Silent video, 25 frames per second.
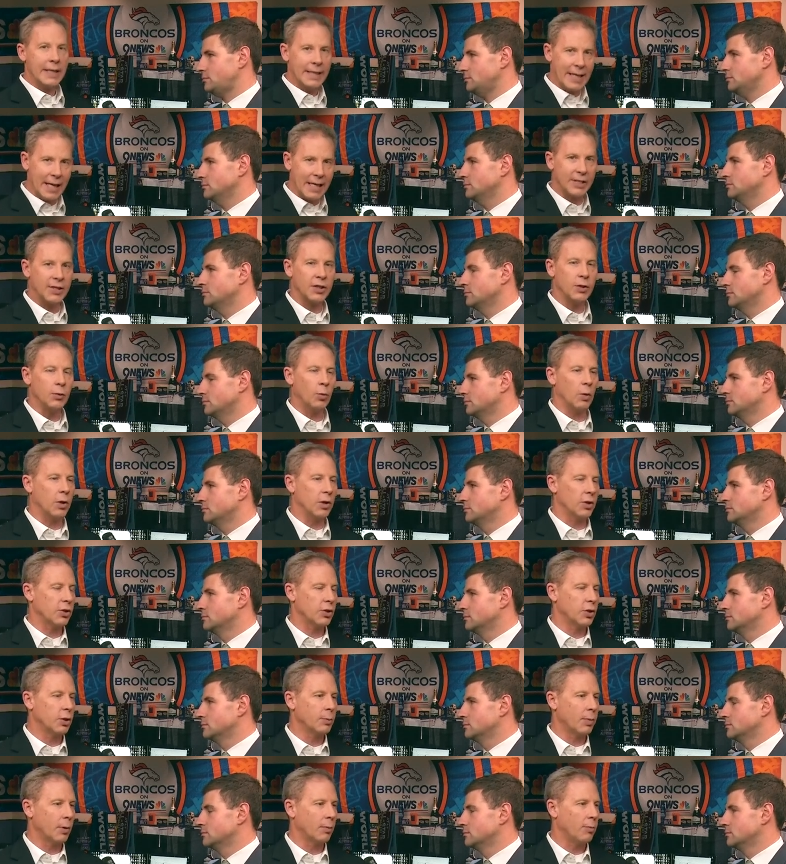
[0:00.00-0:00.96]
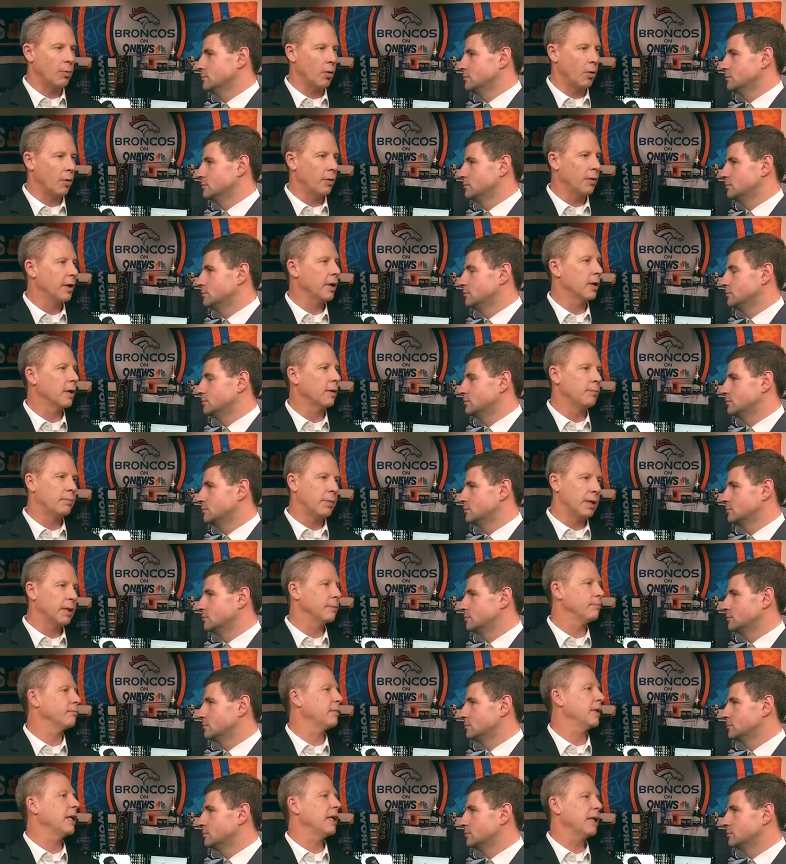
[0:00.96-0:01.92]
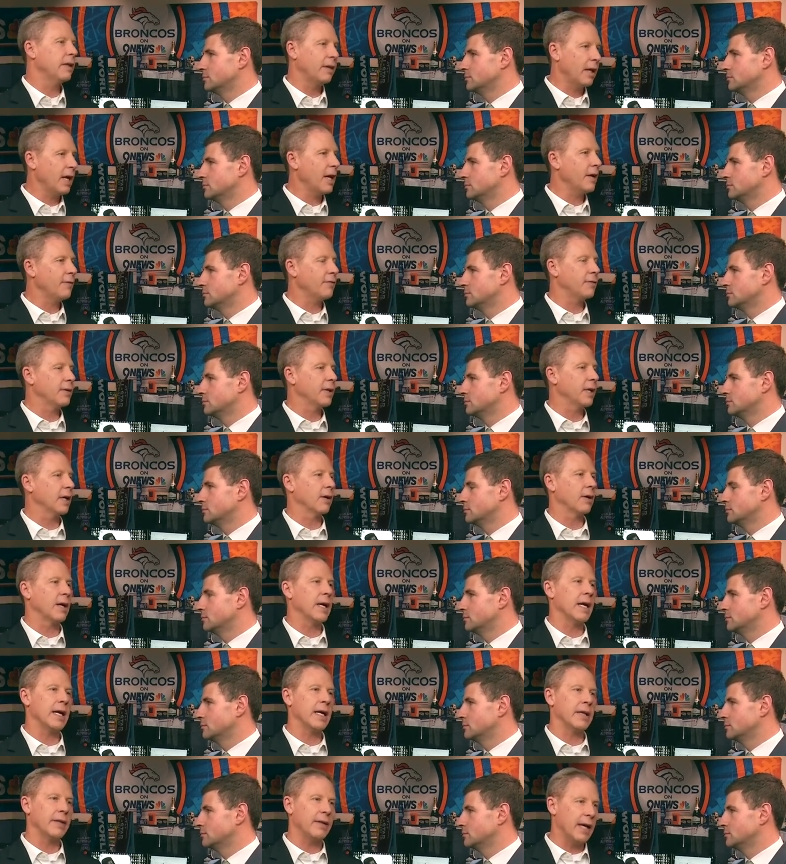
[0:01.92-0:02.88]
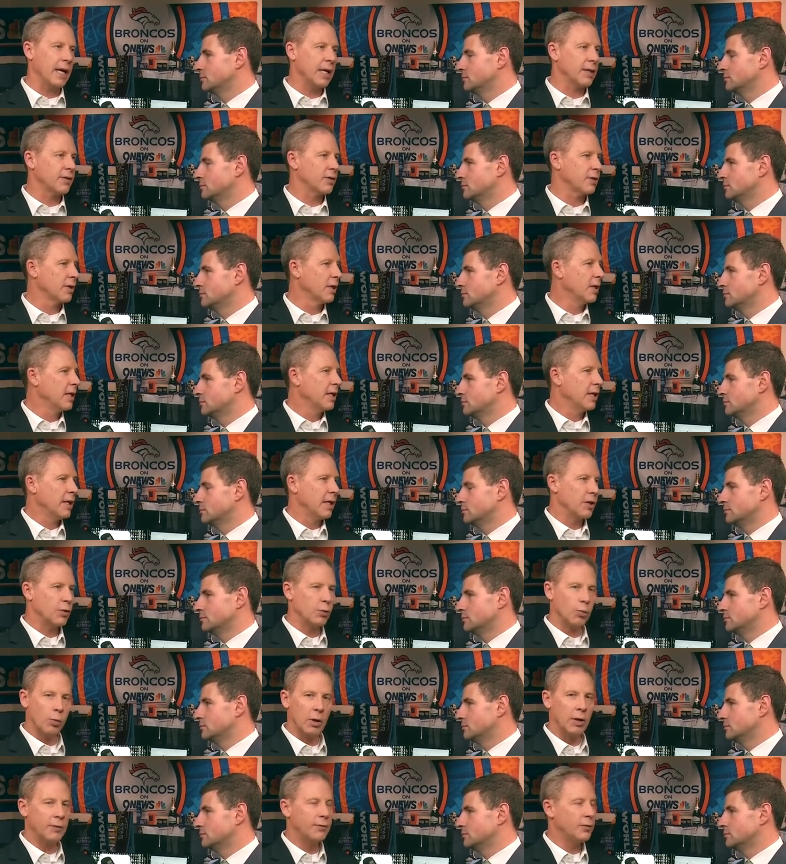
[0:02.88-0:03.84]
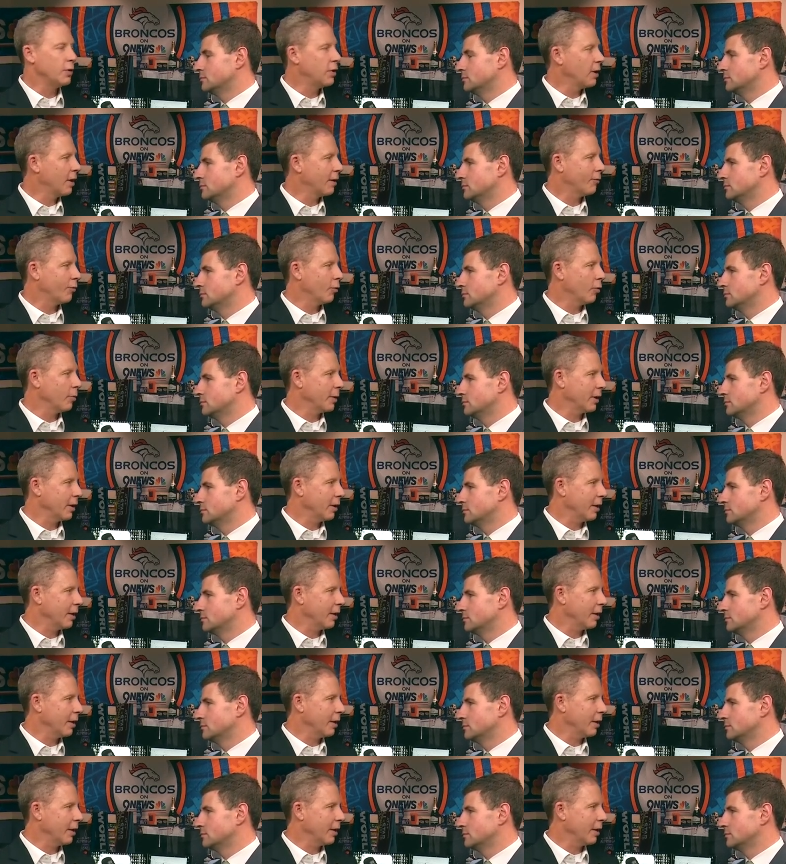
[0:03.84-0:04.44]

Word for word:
Speaker 1: Yes, he won a Super Bowl there, but he left there, and that's it's what have you done for me